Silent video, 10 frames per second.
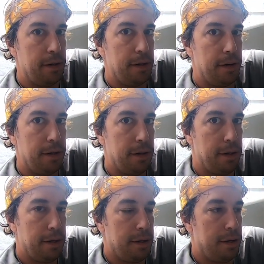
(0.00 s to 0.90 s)

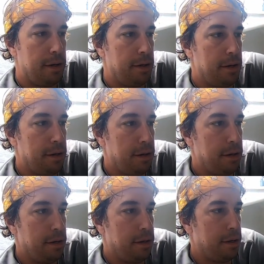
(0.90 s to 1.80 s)

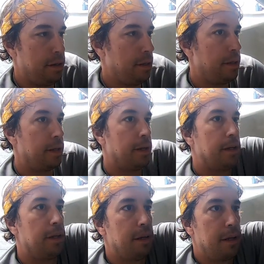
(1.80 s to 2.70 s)

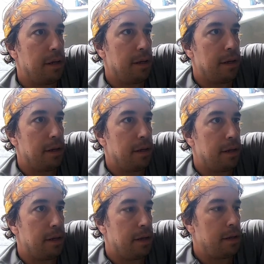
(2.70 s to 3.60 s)

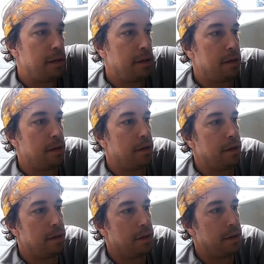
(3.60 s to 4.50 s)

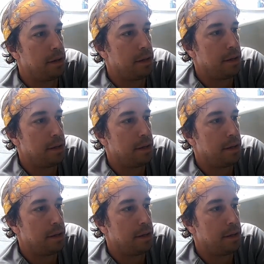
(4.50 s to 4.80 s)
[no speech]